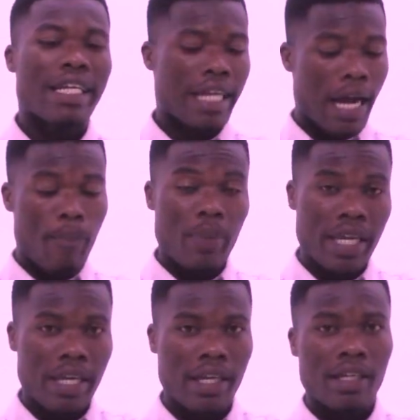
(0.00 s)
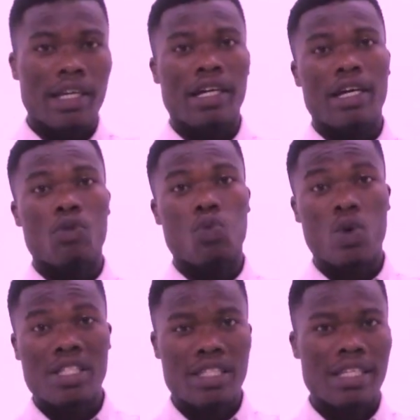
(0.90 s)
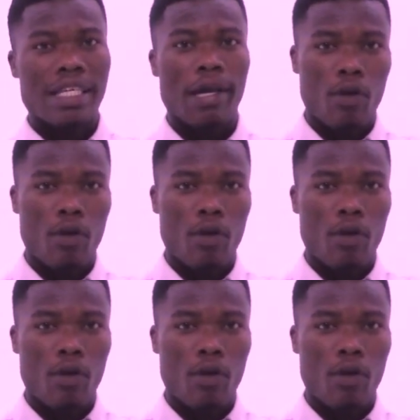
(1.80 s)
Ni happy and what ni